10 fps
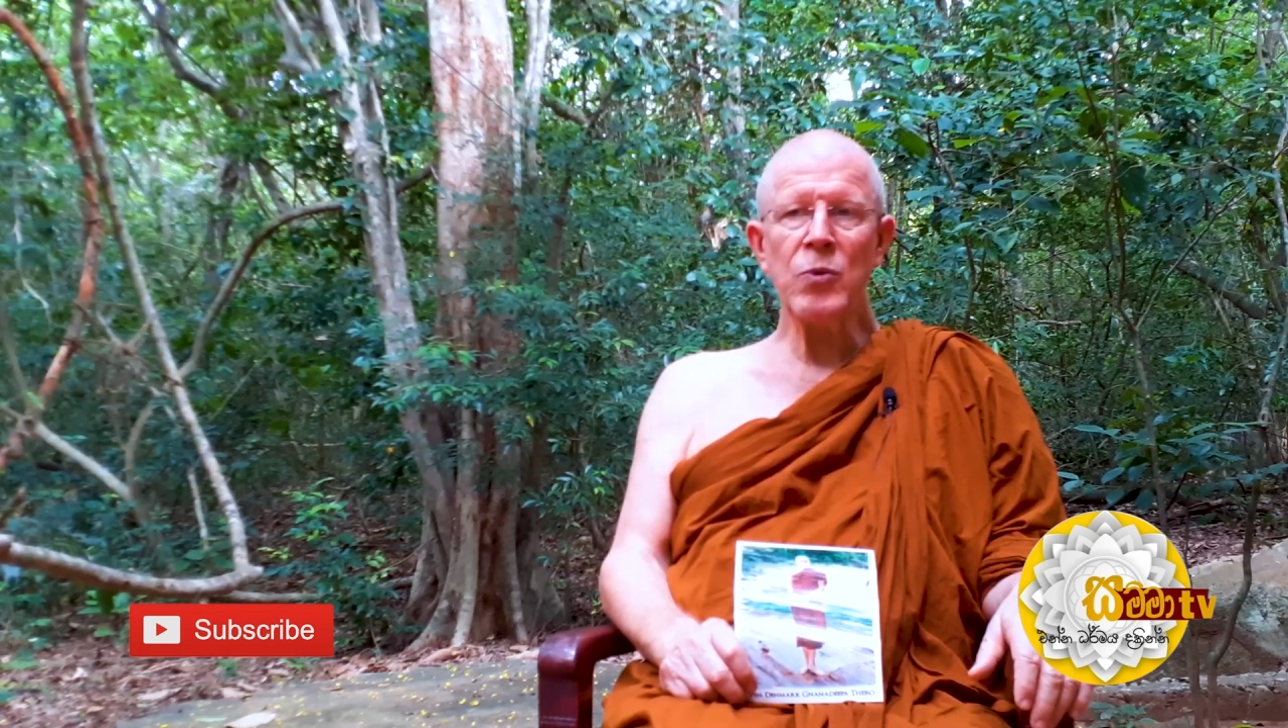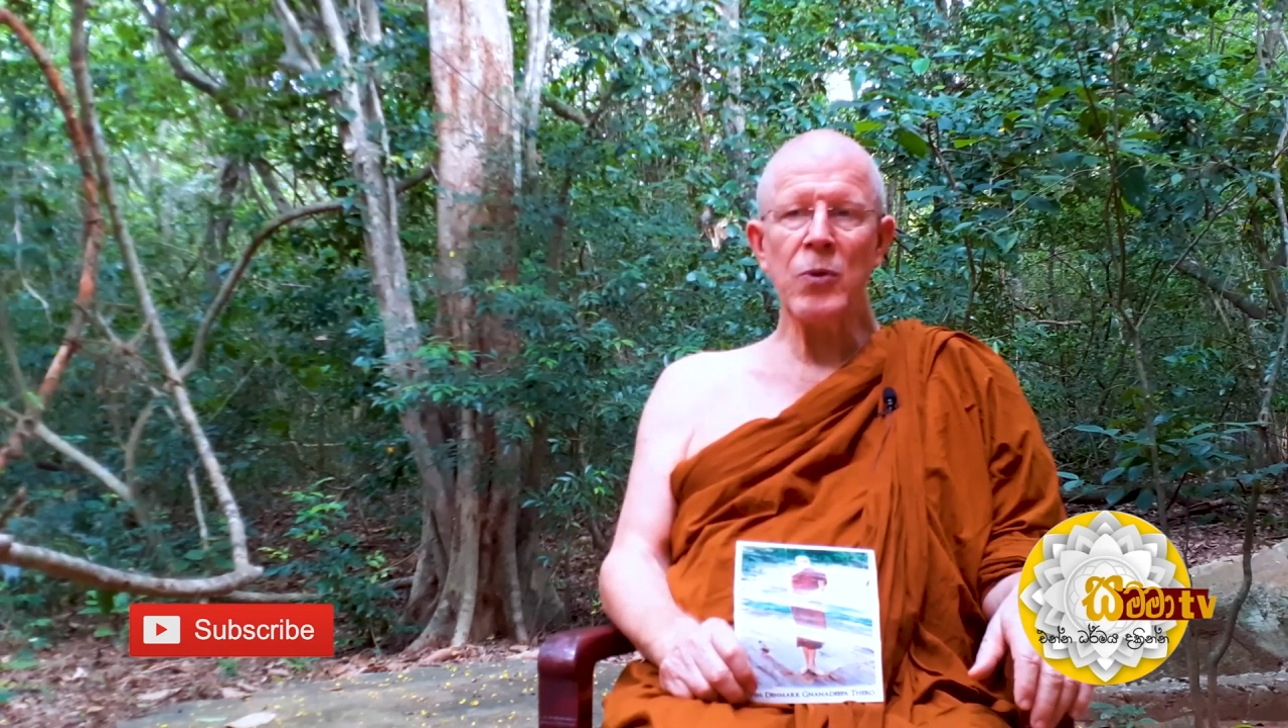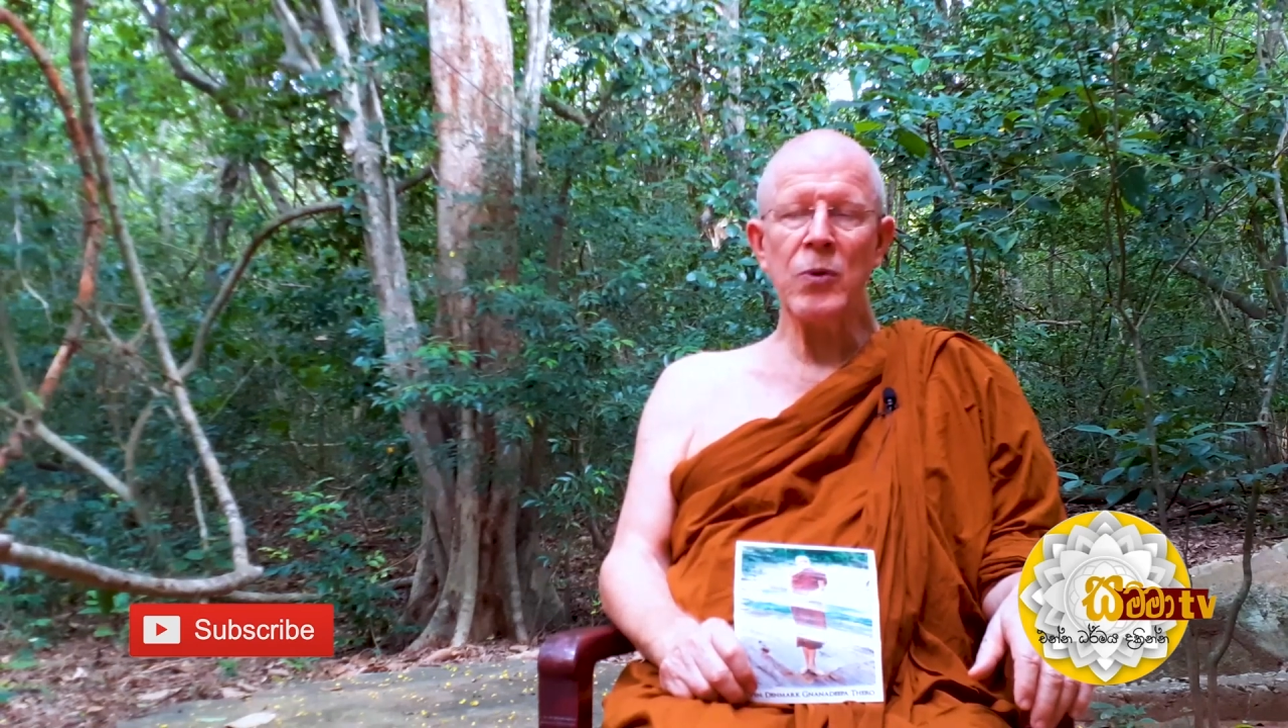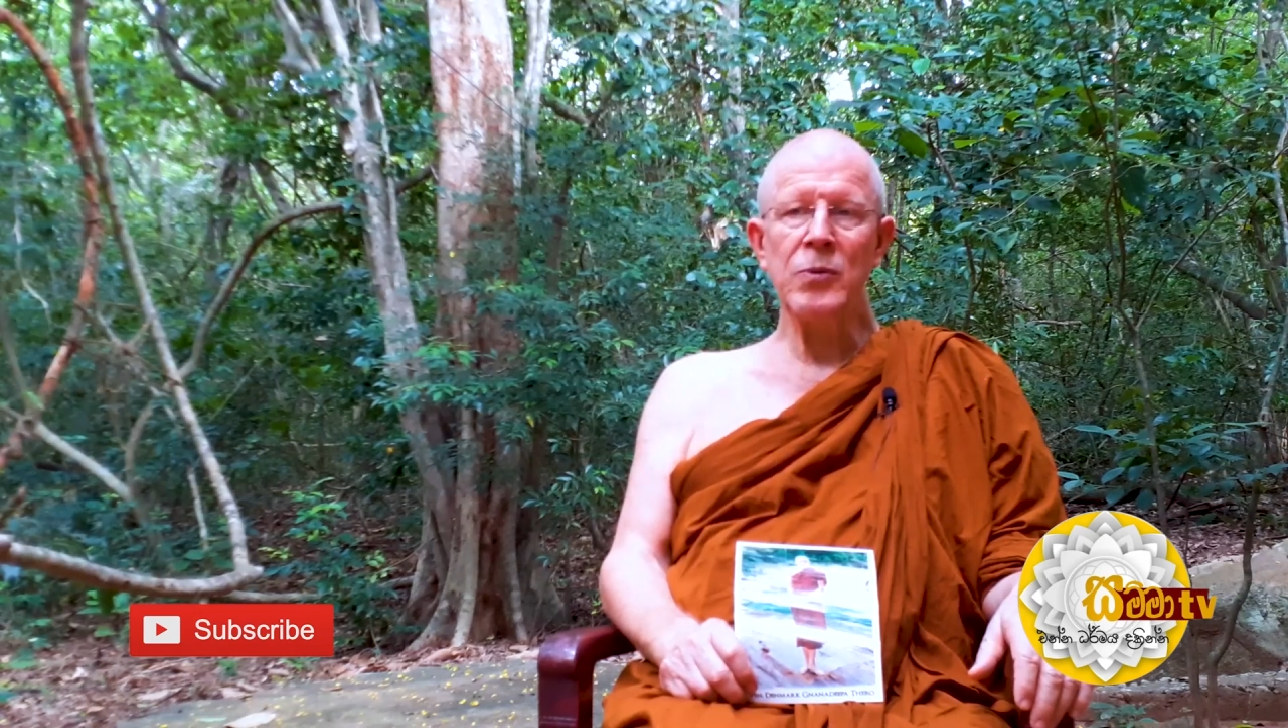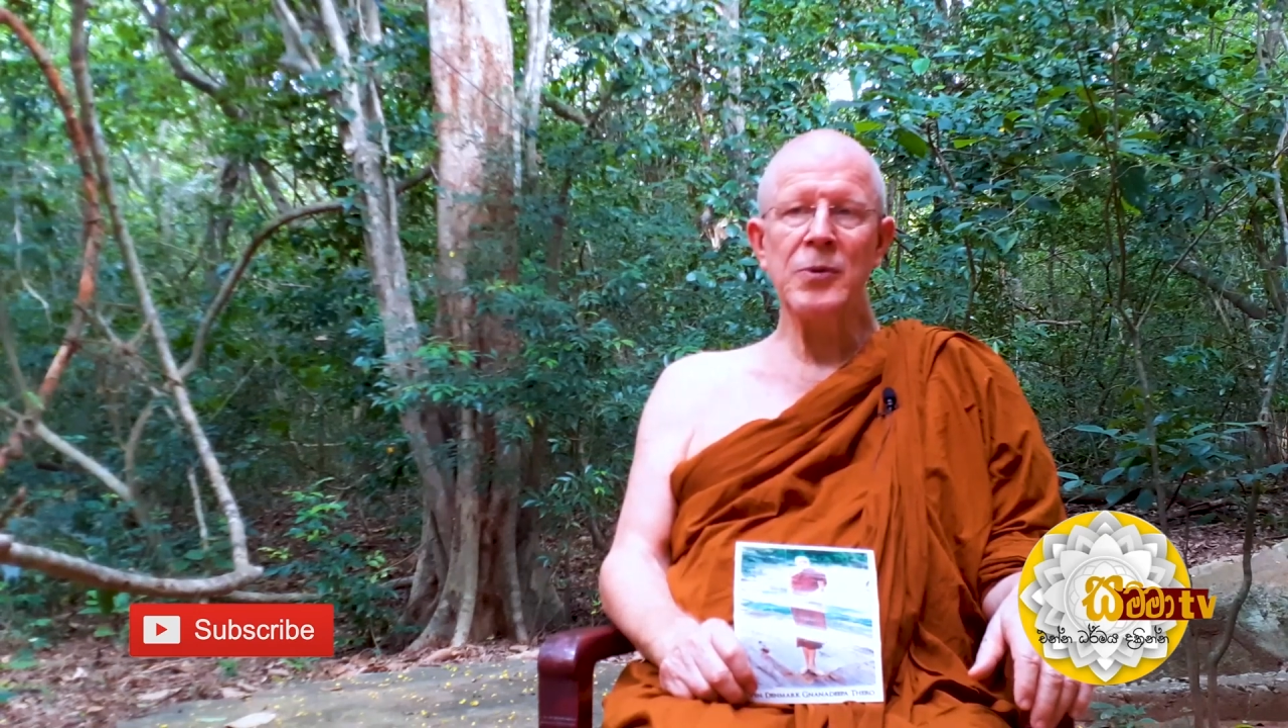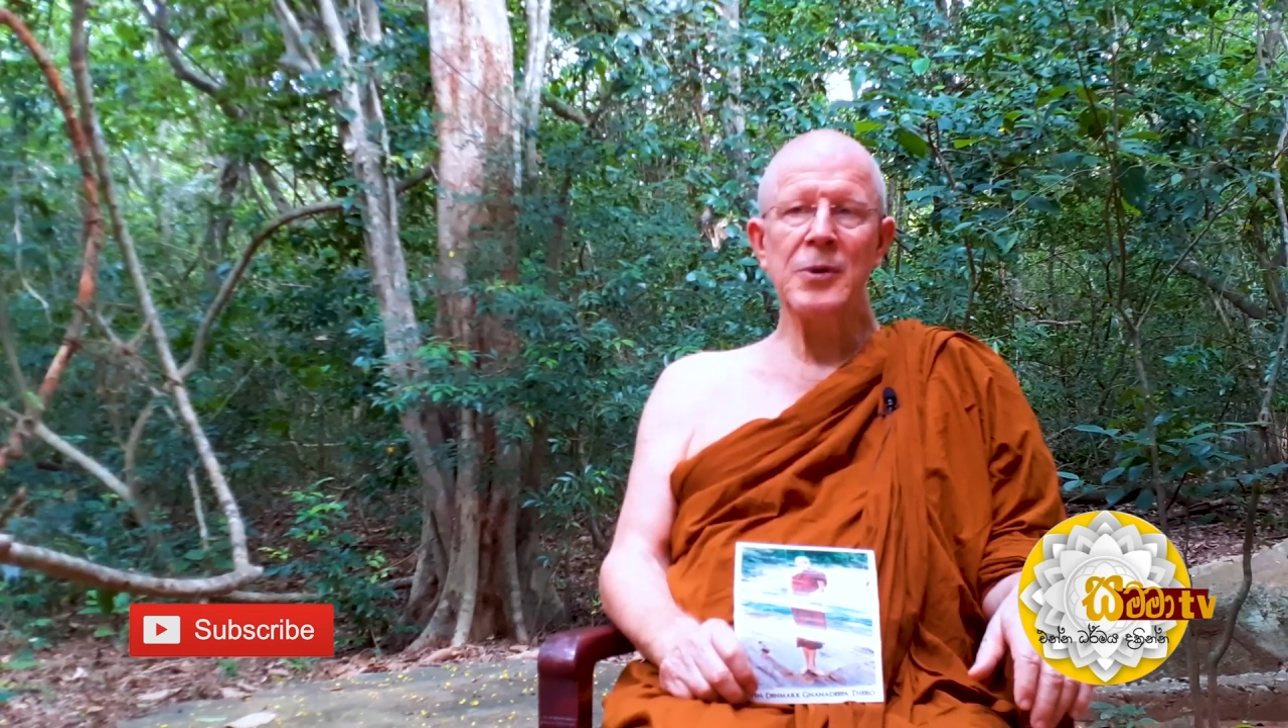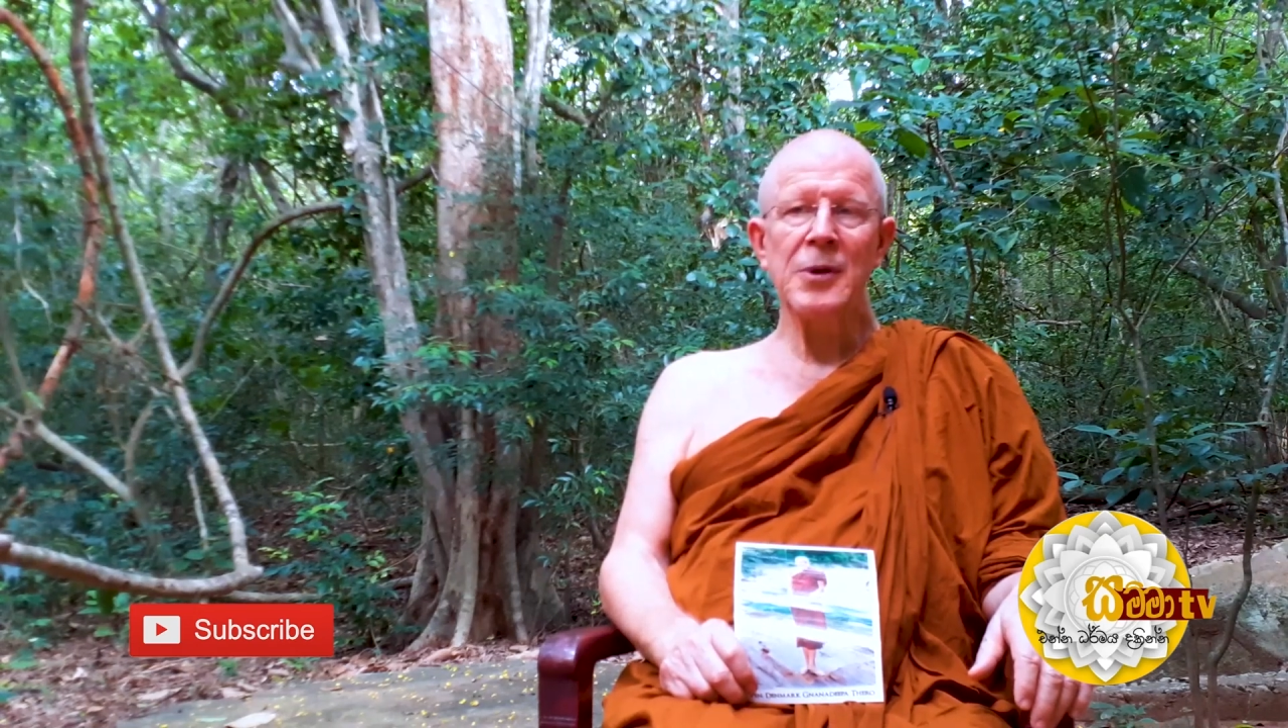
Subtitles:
wall,